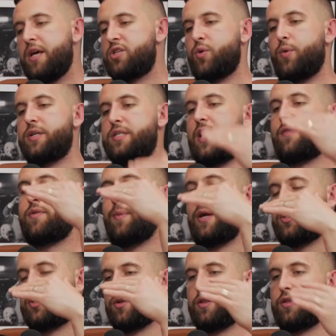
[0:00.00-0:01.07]
So we just have to
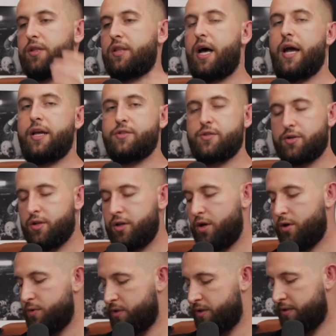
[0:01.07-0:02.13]
make sure that the lines are
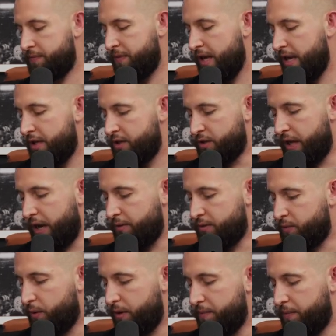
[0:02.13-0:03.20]
close. So that
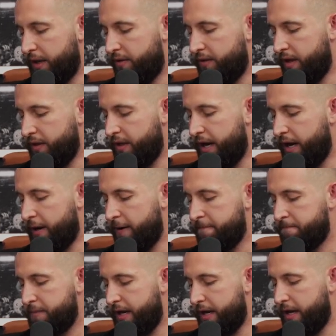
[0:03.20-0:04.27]
was one big thing
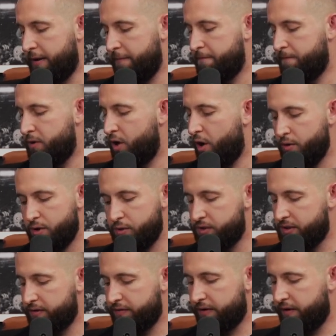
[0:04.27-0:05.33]
there. Um, Um, no
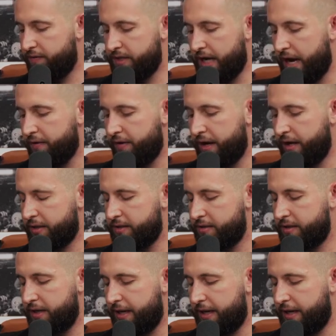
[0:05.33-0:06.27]
use of, of diuretics.